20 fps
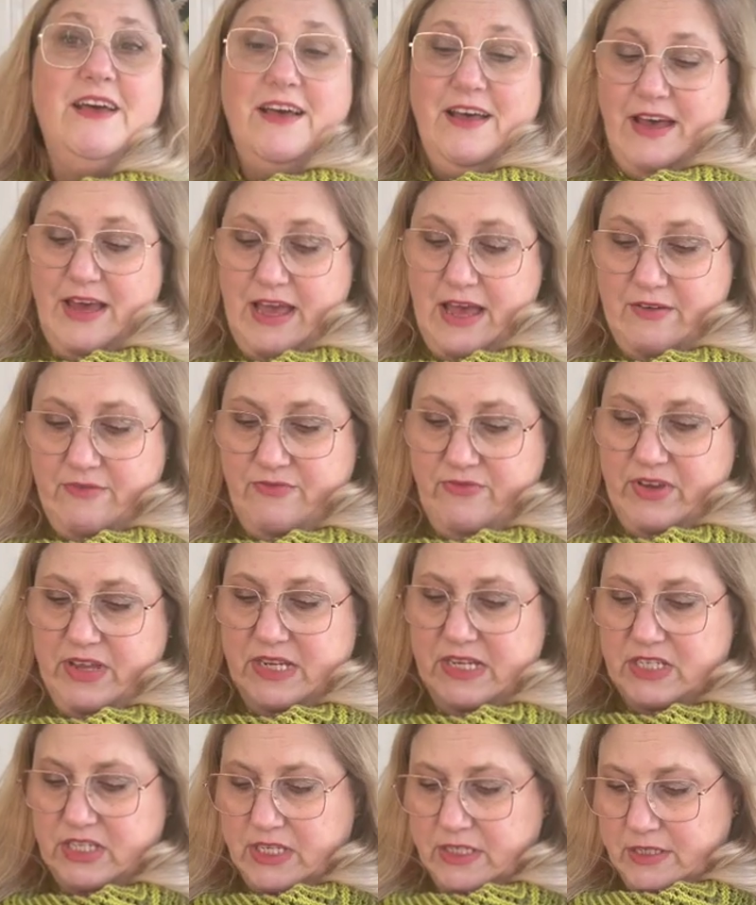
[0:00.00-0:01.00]
I have
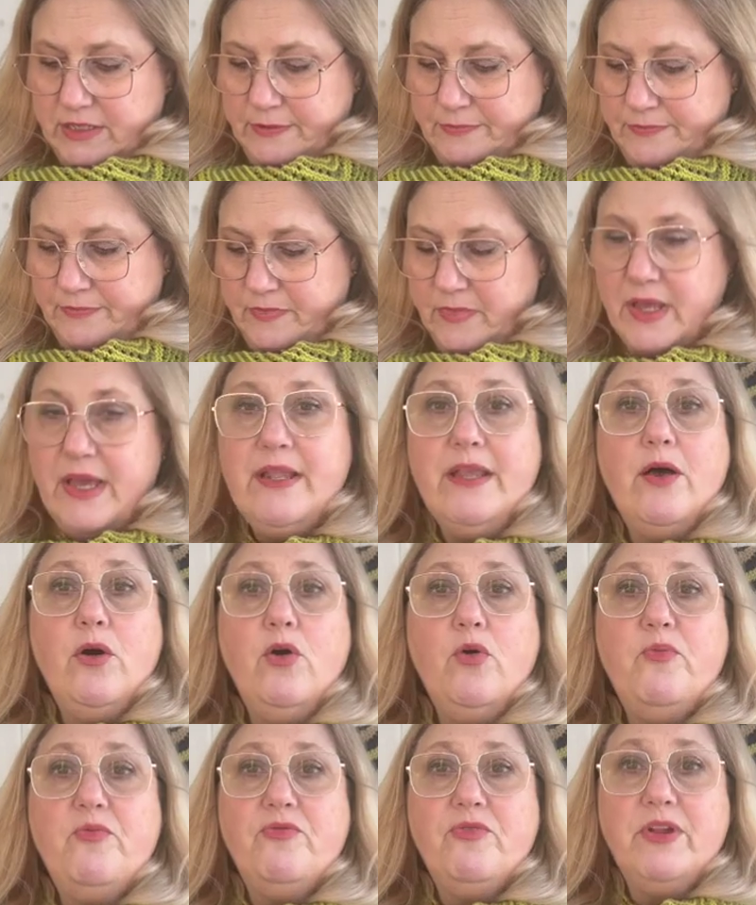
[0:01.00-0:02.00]
finished it, and
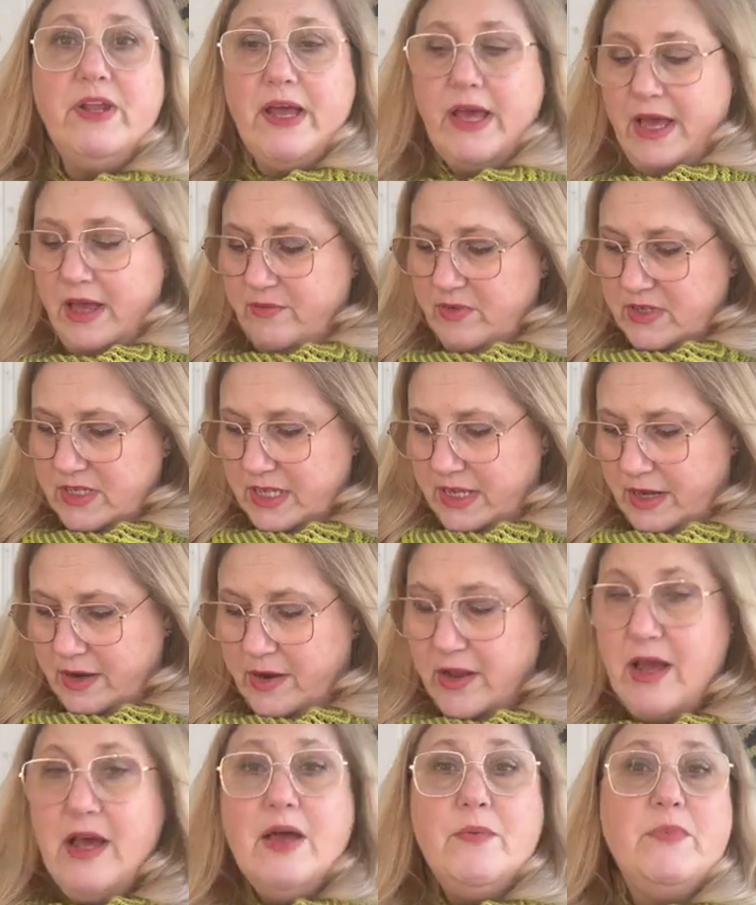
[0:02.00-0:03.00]
hopefully I have it here,
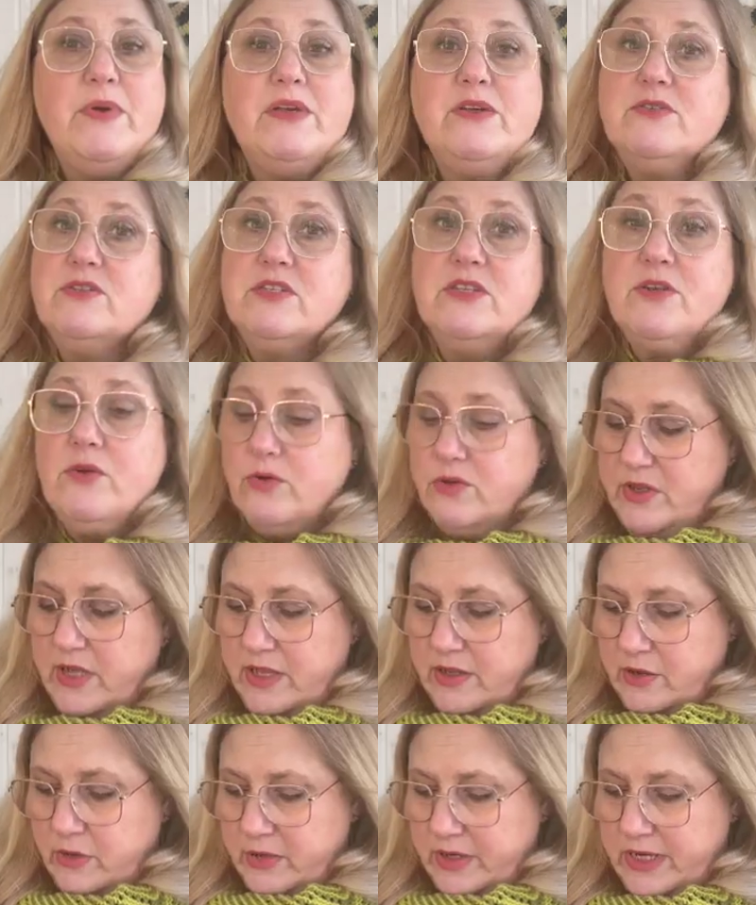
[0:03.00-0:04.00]
because they
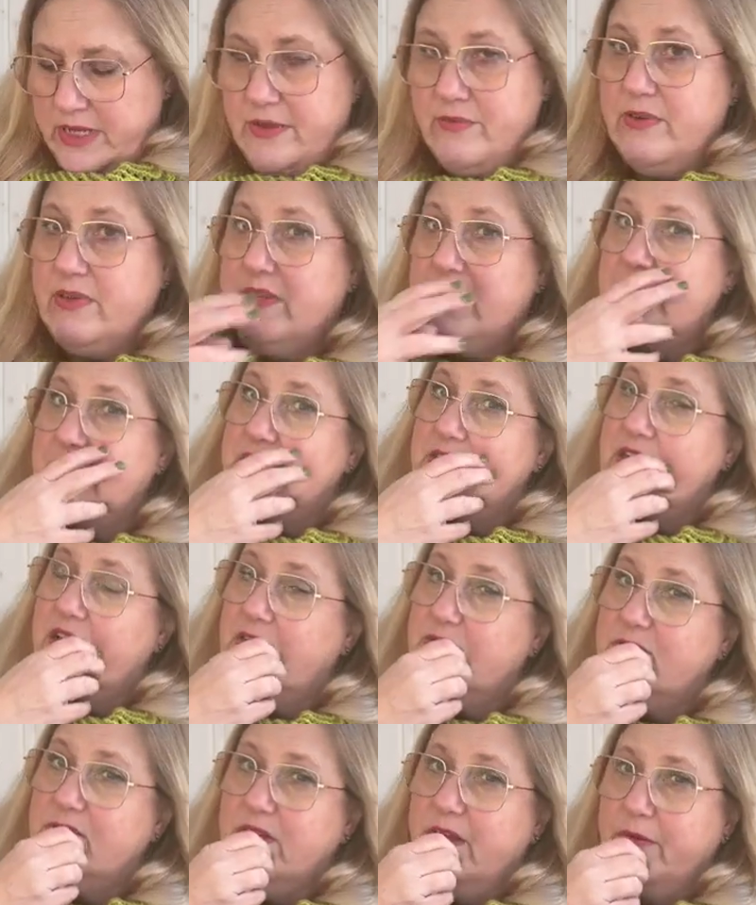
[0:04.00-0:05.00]
don't live in this
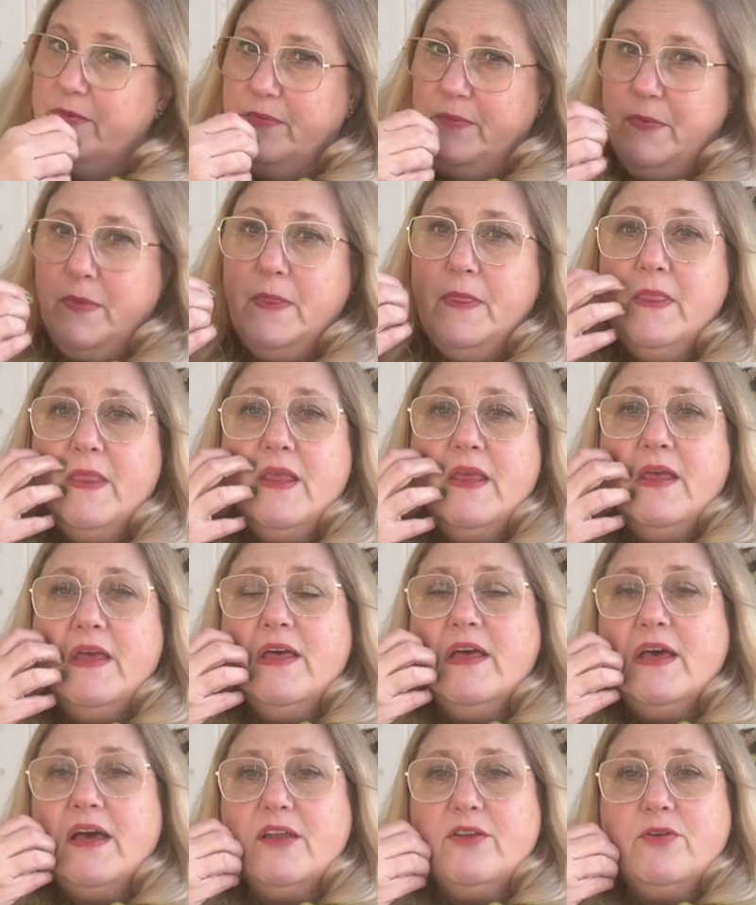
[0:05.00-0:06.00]
town, so
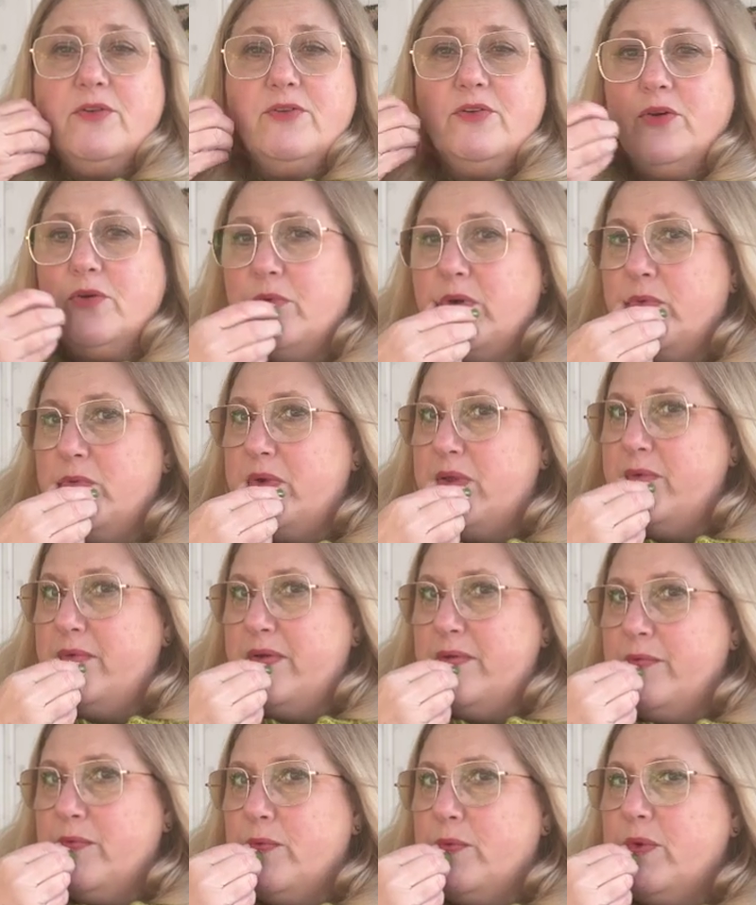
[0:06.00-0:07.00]
I don't know when we
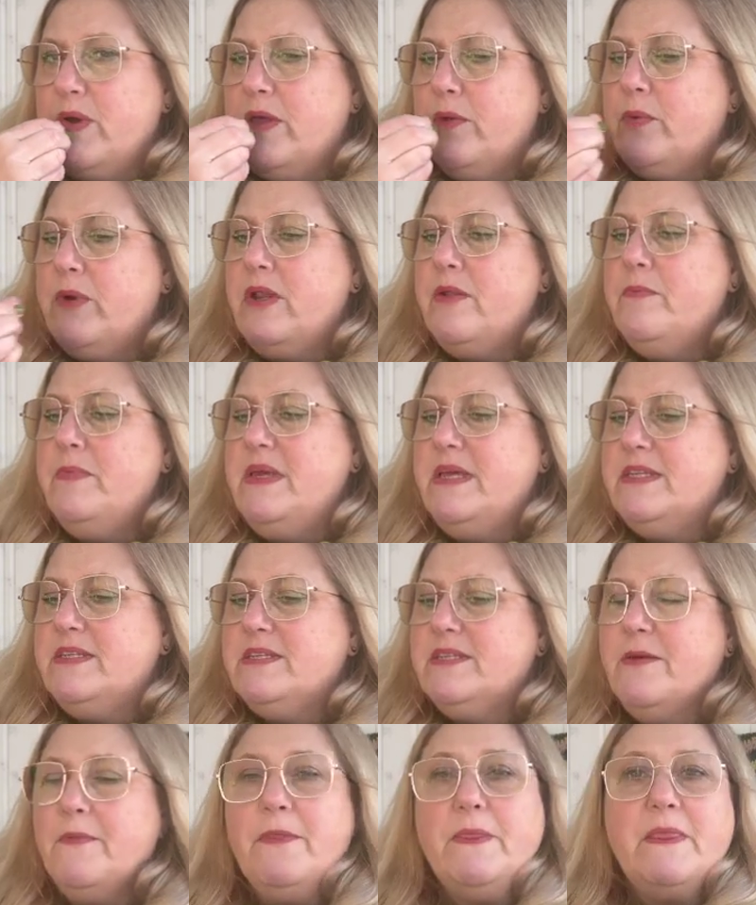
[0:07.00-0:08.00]
will
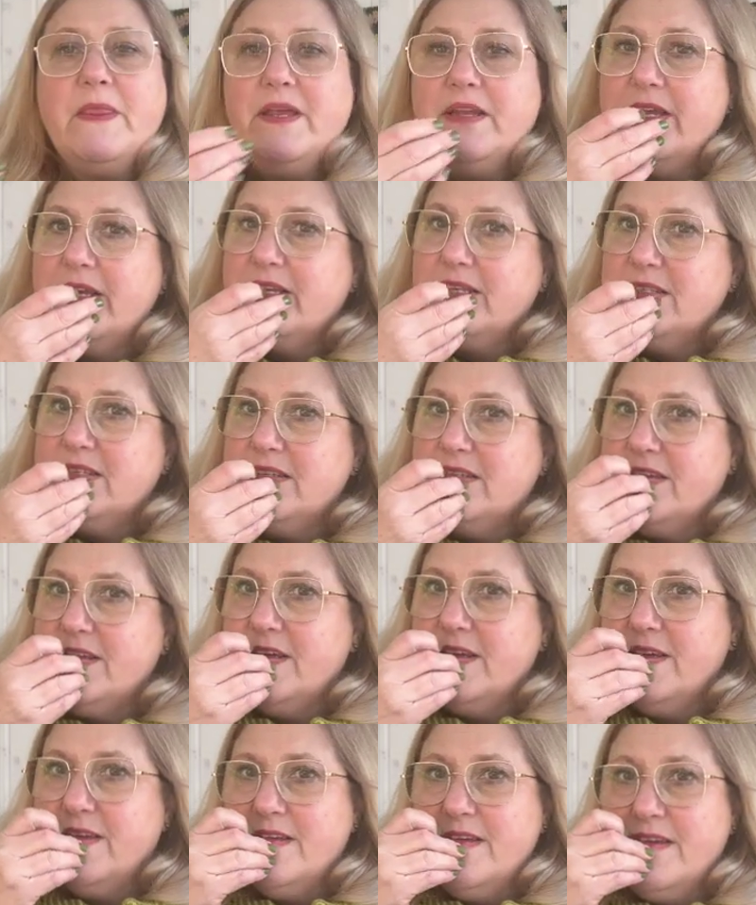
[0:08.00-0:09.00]
meet the next
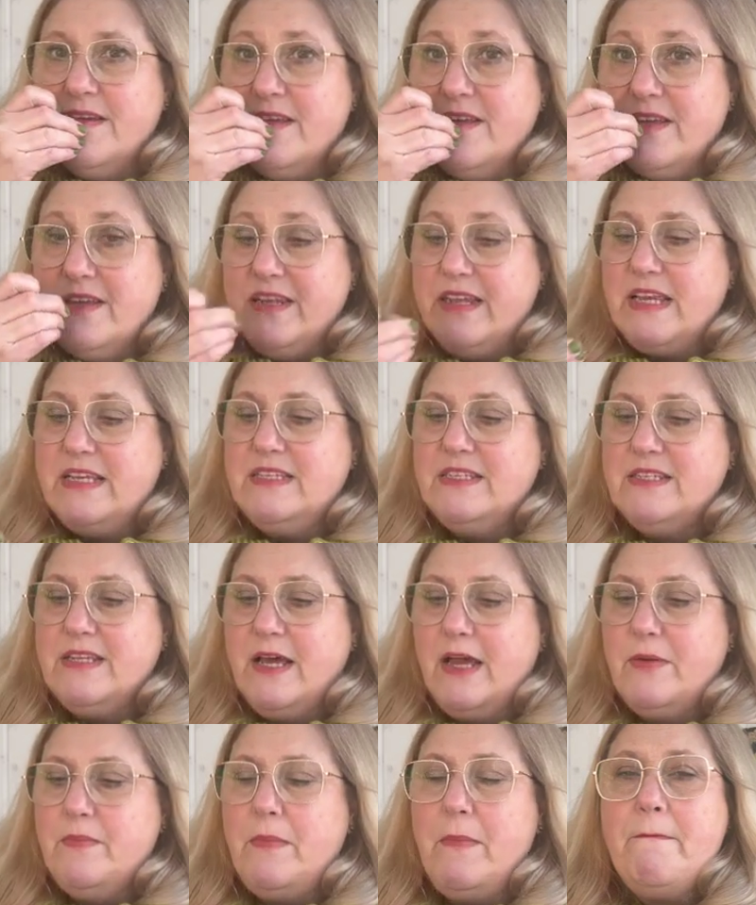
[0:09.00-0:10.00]

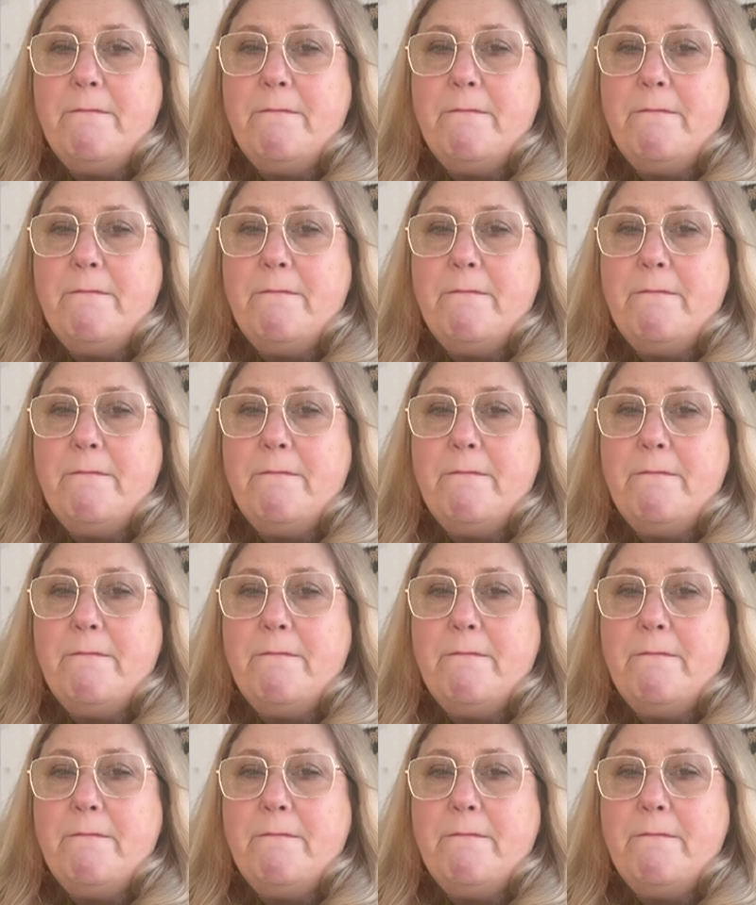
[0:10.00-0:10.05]
time.